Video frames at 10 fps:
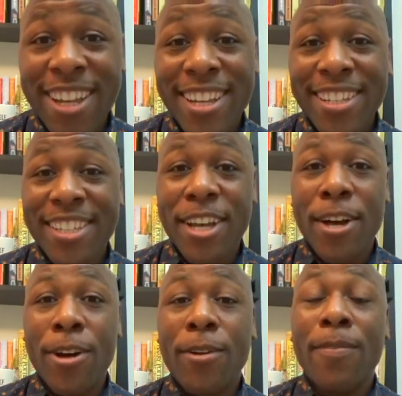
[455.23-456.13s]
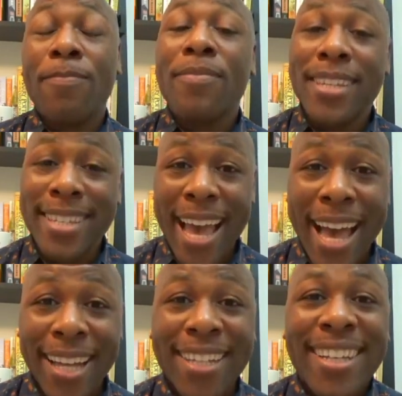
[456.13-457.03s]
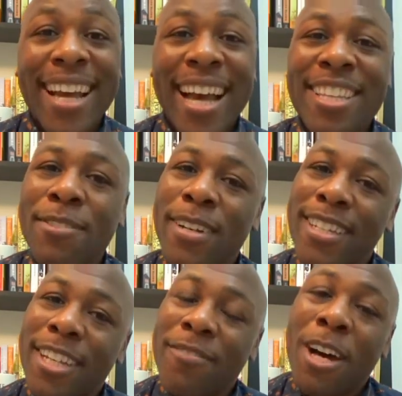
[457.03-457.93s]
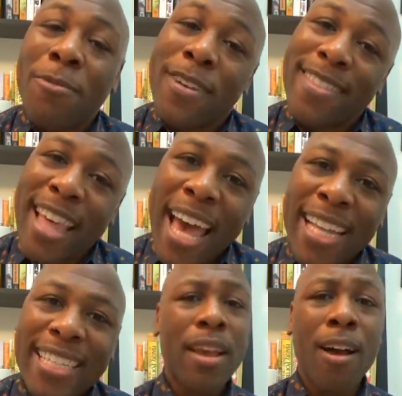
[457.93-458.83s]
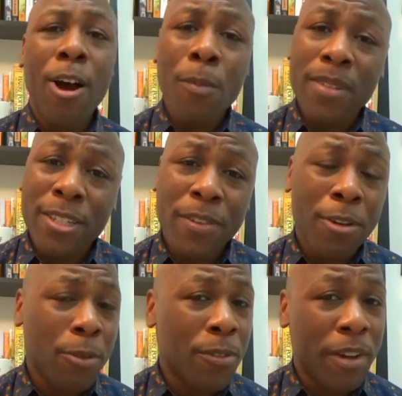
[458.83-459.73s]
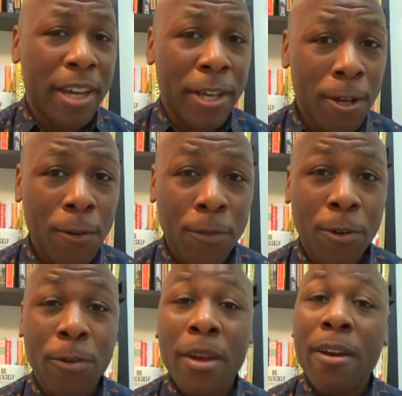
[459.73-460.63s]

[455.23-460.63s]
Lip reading: And so yeah, I just want to leave off with that. I hope this video was very helpful